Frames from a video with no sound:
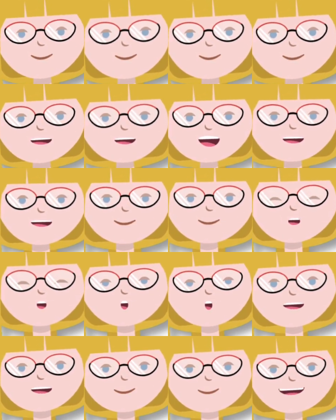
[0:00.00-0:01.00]
effects of
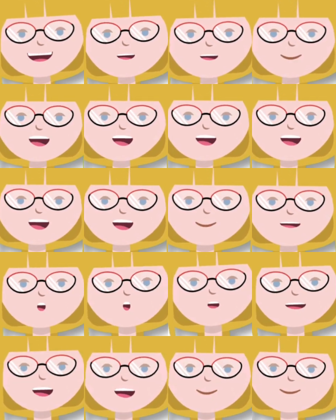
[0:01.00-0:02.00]
azathioprine
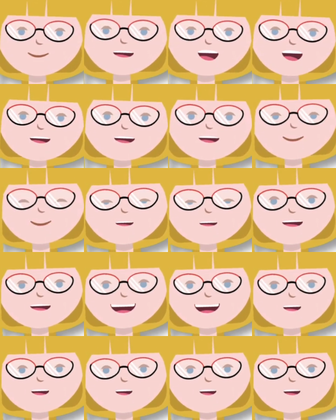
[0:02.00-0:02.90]
versus the side